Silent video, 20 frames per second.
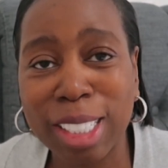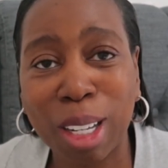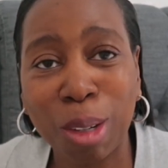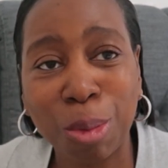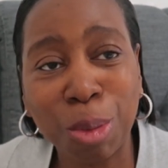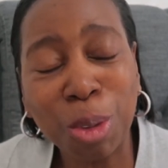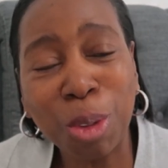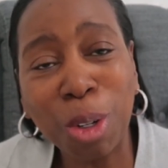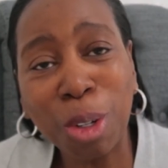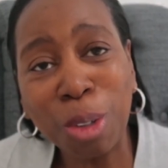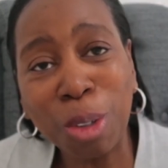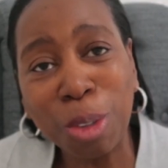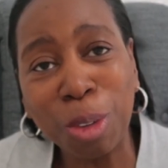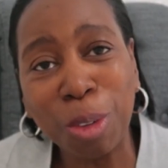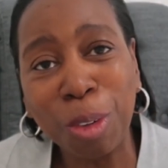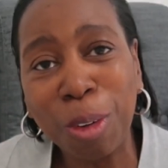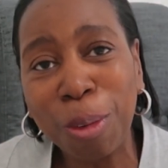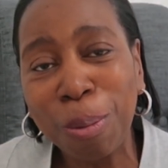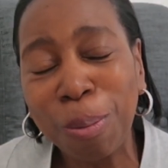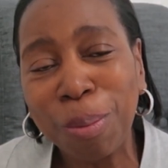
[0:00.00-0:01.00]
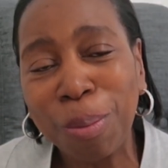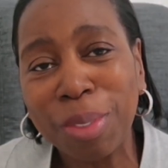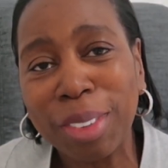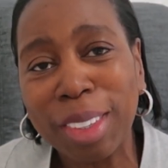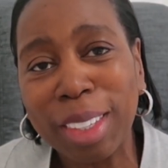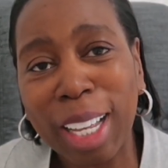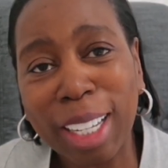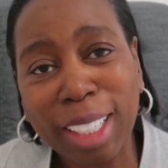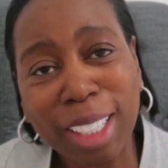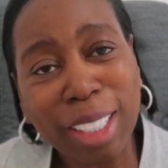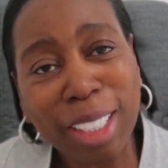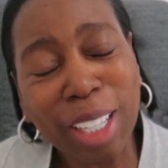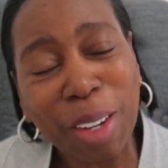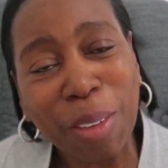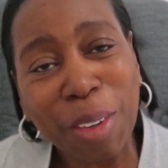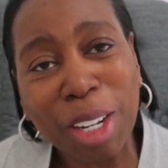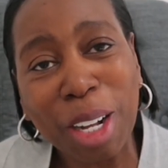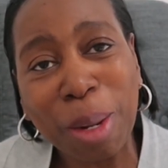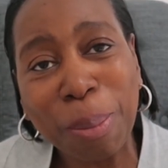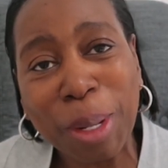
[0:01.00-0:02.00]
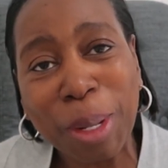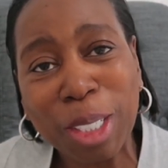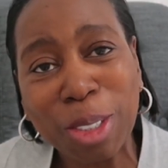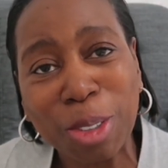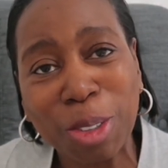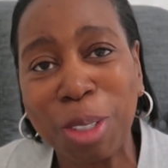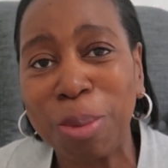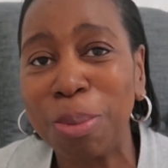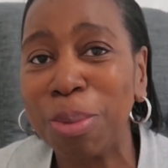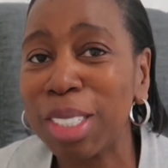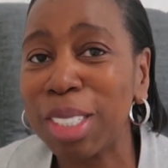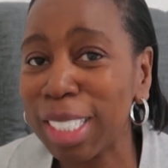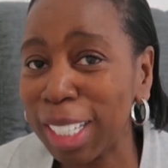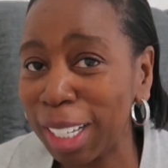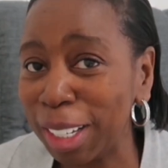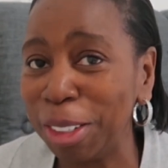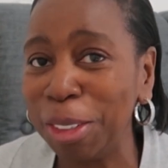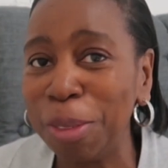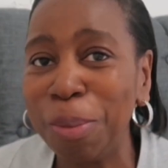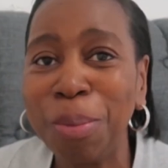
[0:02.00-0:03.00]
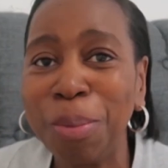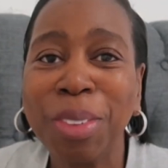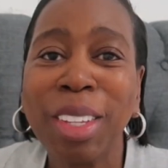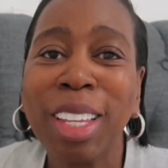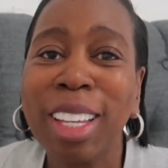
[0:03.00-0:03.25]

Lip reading: So I thought, oh, that can go in our bedroom. So